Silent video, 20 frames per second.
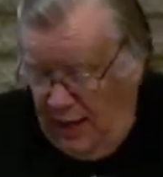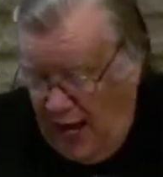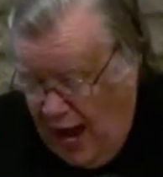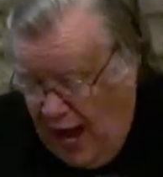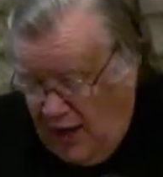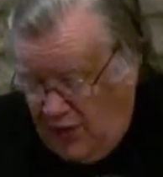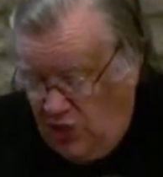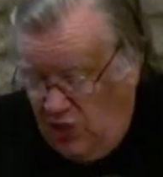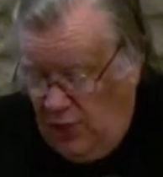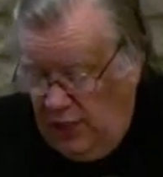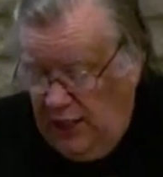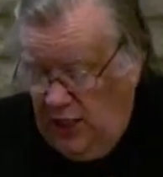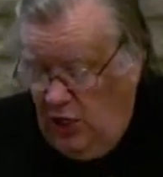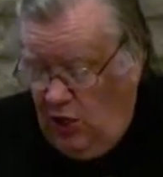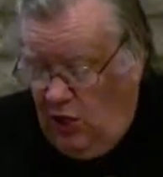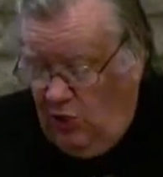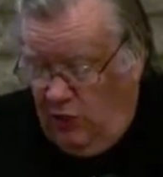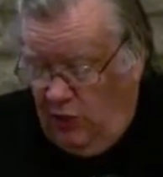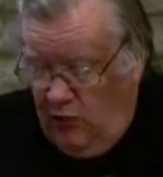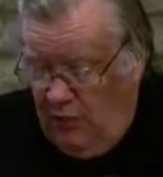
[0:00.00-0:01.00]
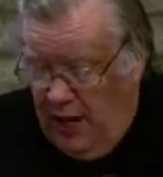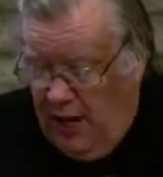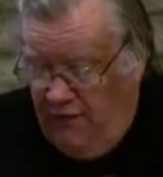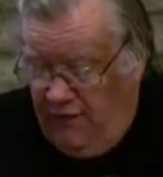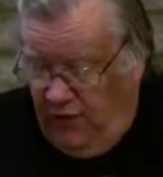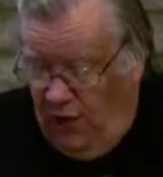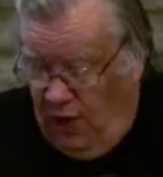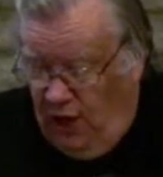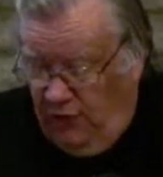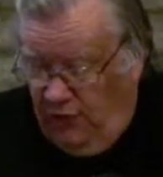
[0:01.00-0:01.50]
Actually, you know, through my
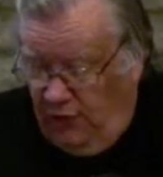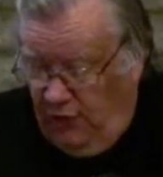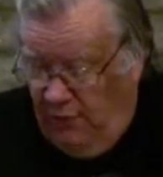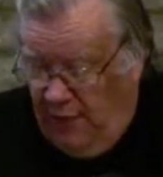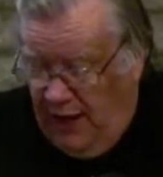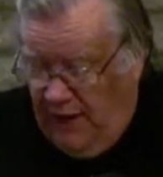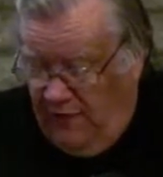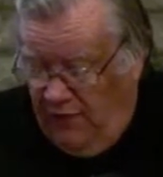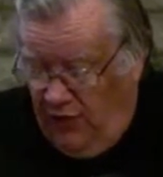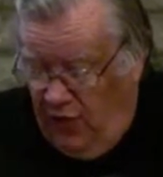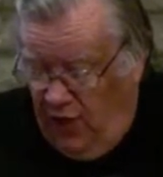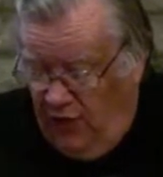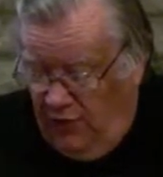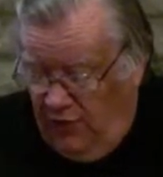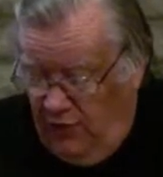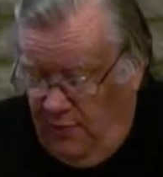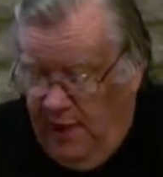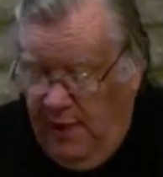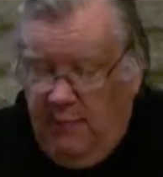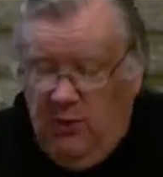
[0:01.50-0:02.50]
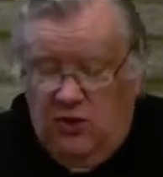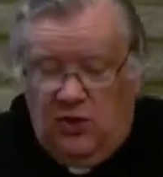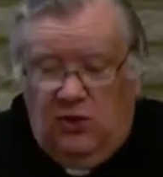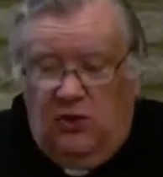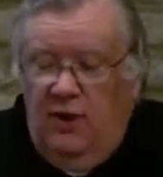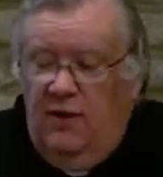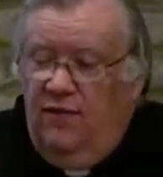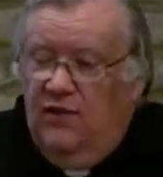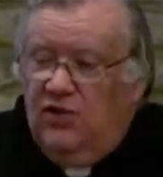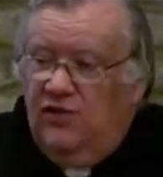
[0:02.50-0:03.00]
fault, through my fault, through my most
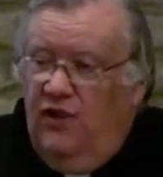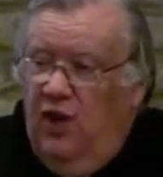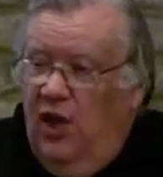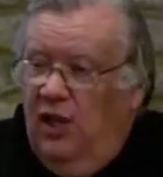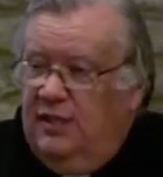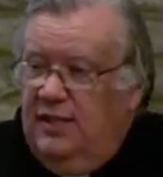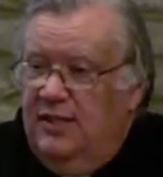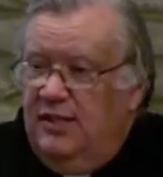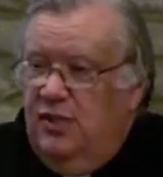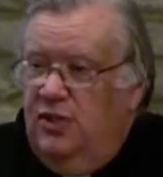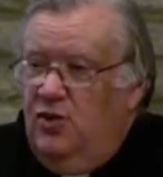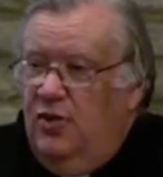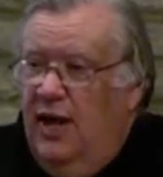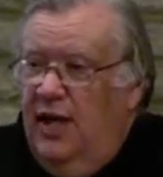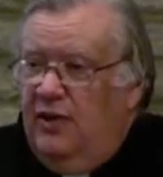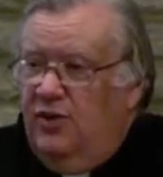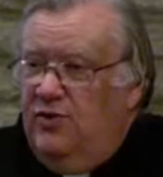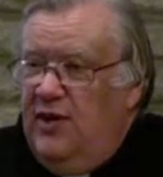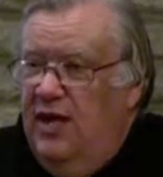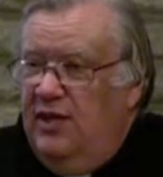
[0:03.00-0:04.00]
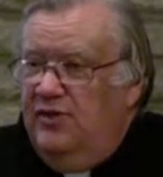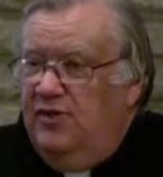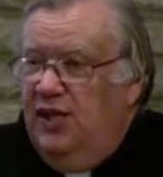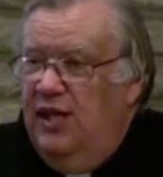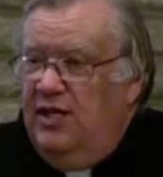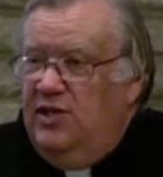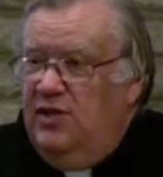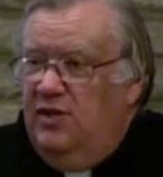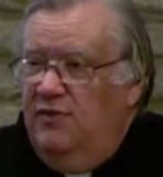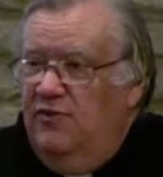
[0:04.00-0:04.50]
grievous fault is a direct
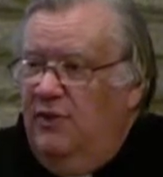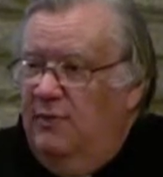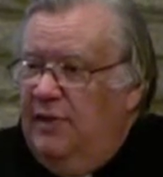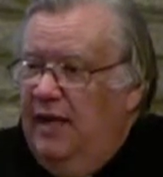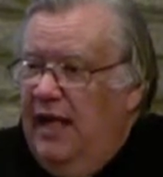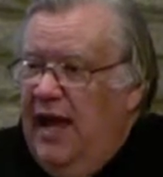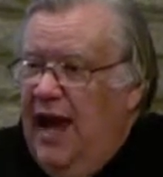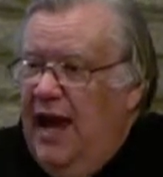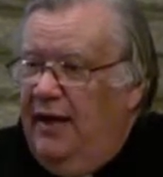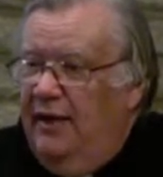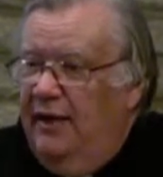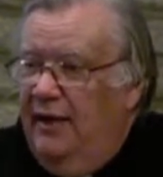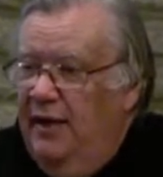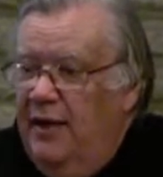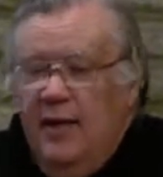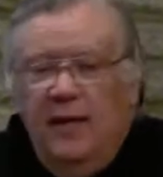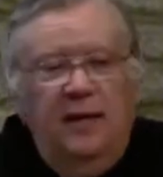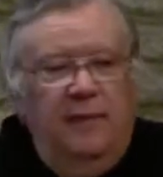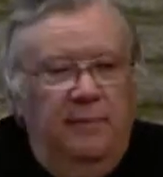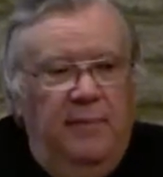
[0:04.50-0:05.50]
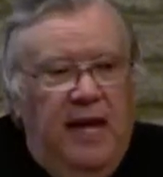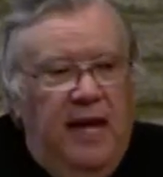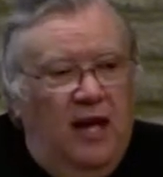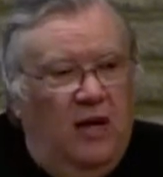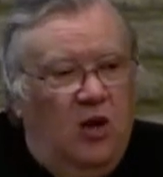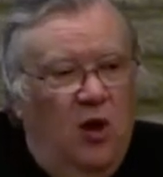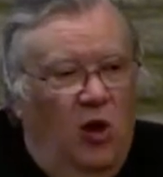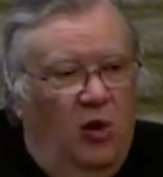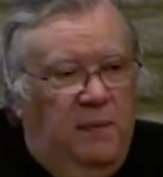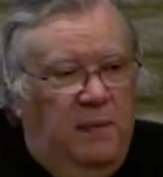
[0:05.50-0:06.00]
translation from the Latin. Mea
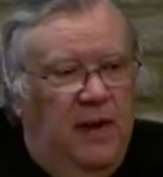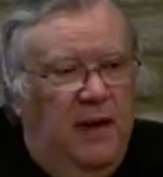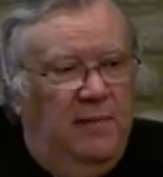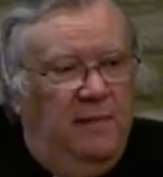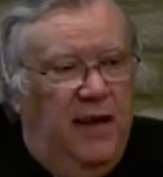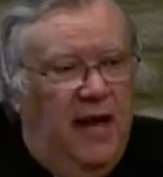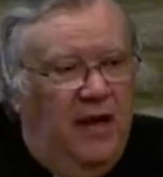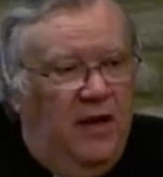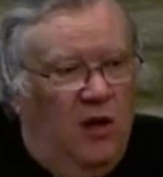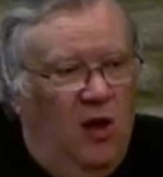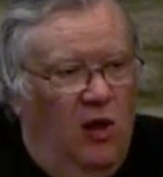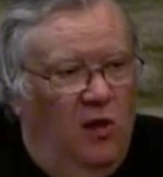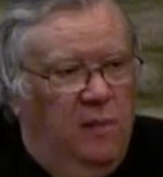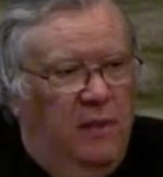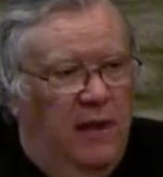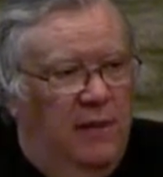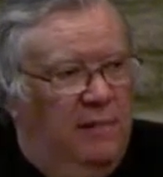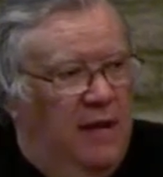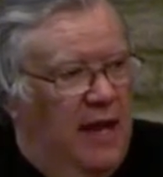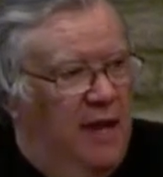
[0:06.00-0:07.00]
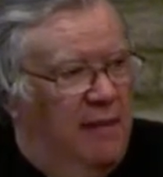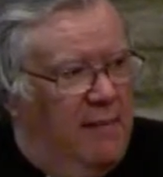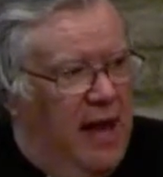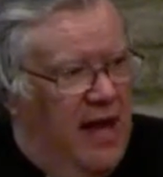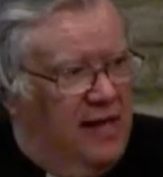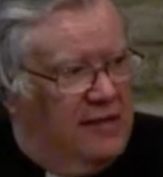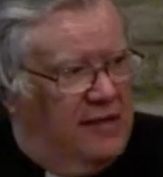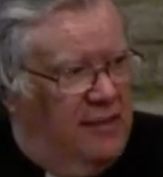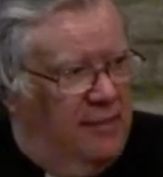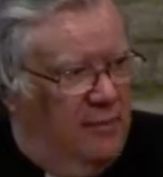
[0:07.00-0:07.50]
culpa, mea culpa, mea
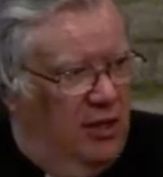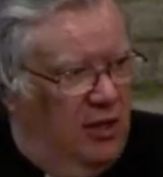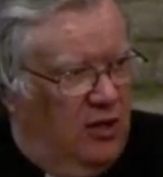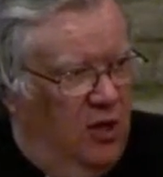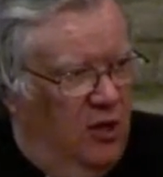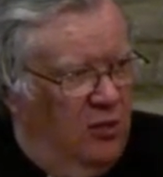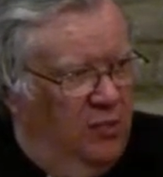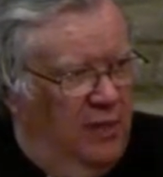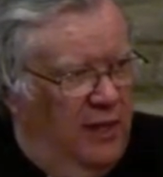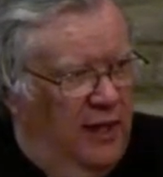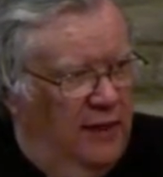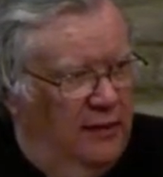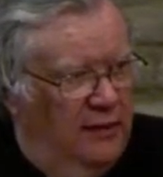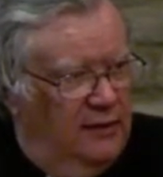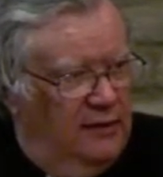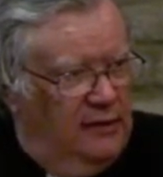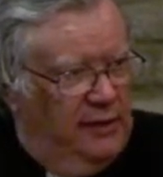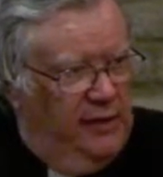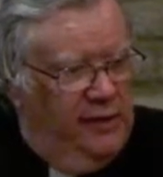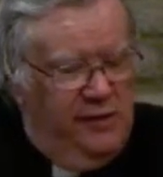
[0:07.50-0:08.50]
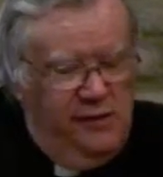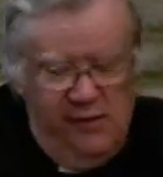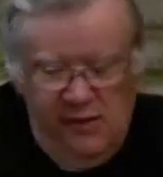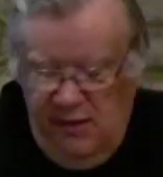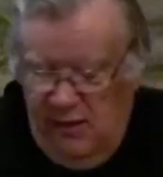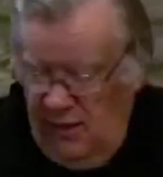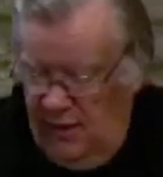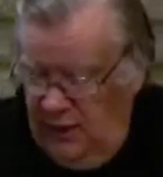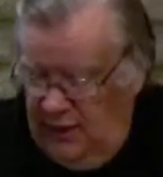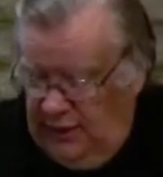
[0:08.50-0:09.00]
maxima culpa. Okay?
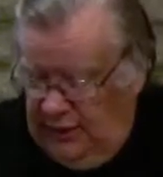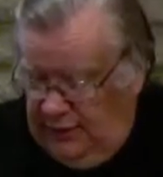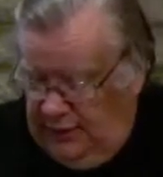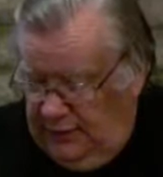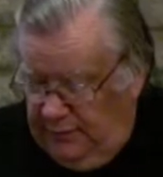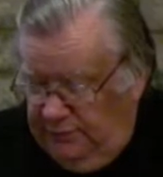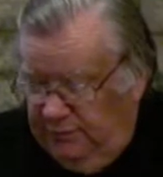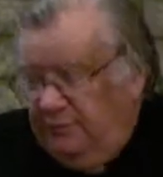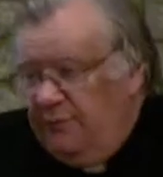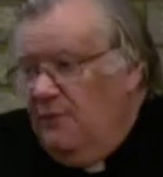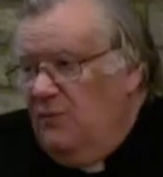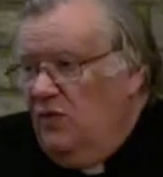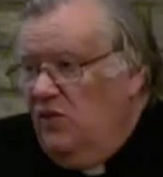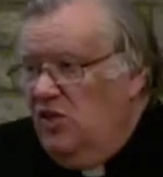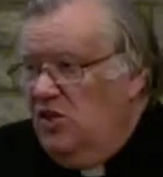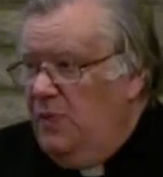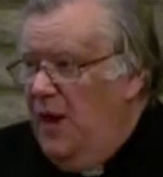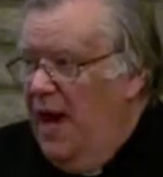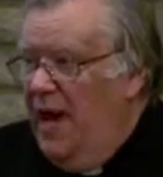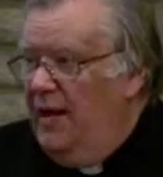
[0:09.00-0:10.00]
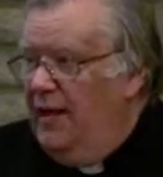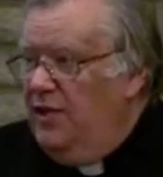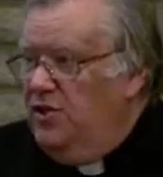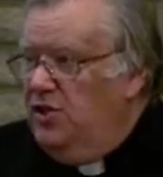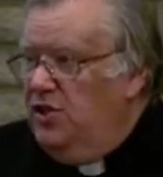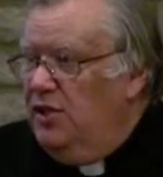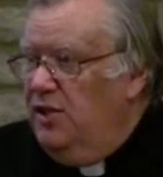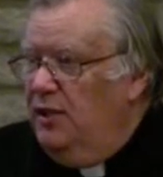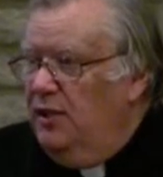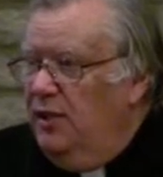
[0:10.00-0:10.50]

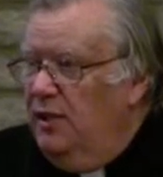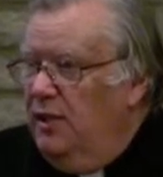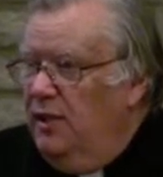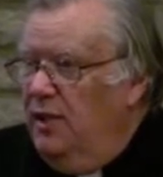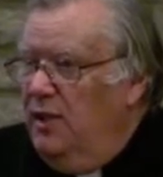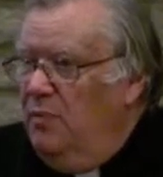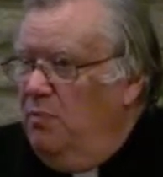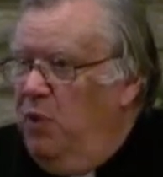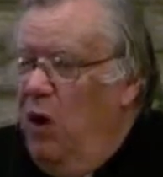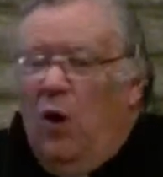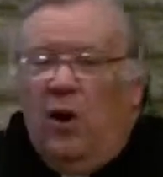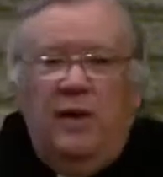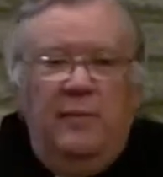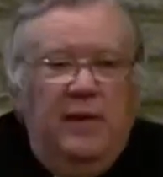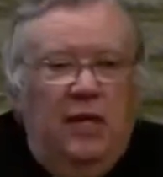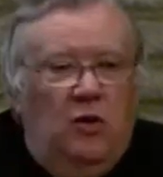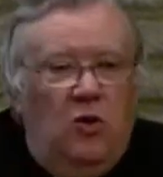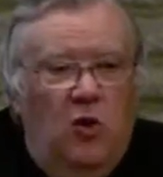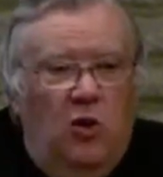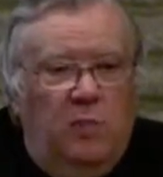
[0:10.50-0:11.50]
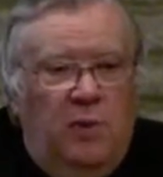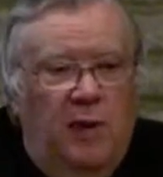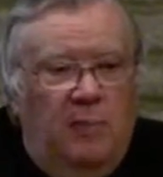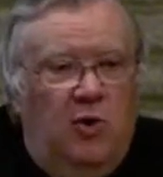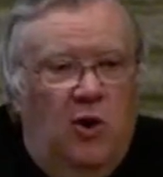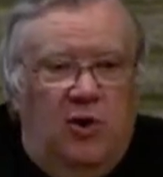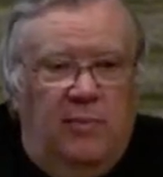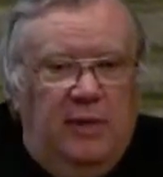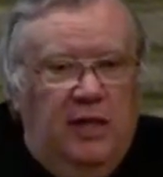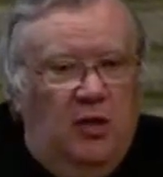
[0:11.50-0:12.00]
Spanish, por mi culpa,
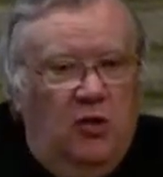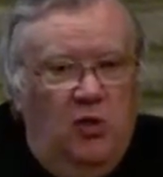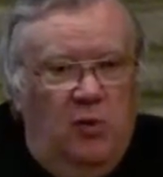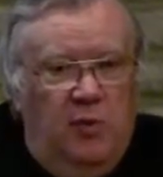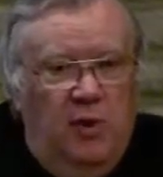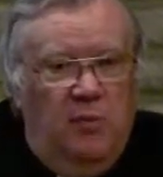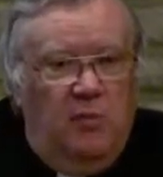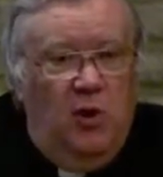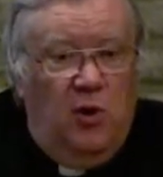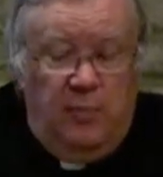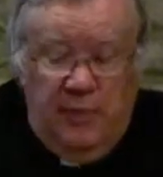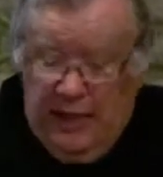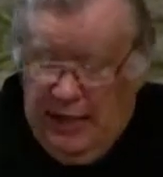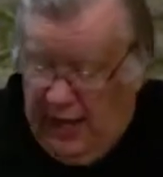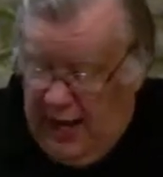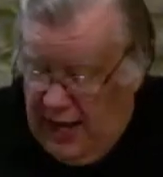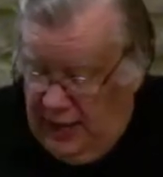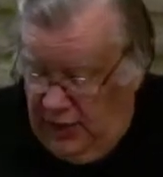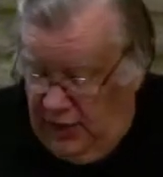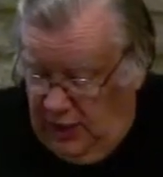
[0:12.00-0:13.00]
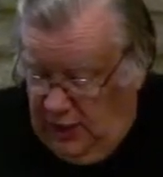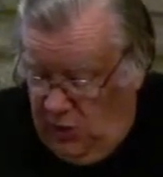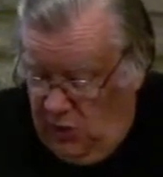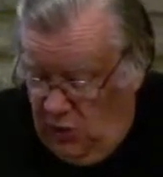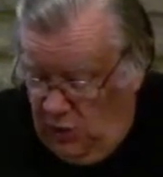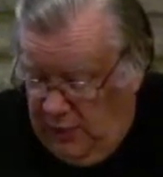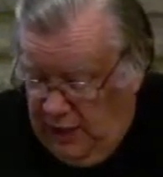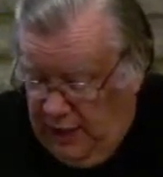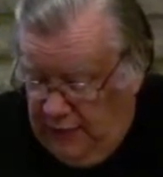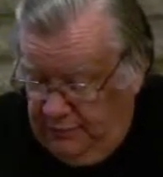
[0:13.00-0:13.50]
por mi culpa, por mi grande
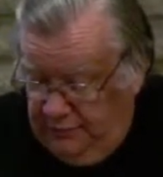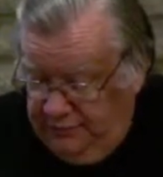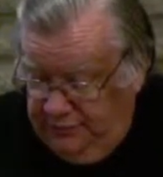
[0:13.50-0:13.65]
culpa.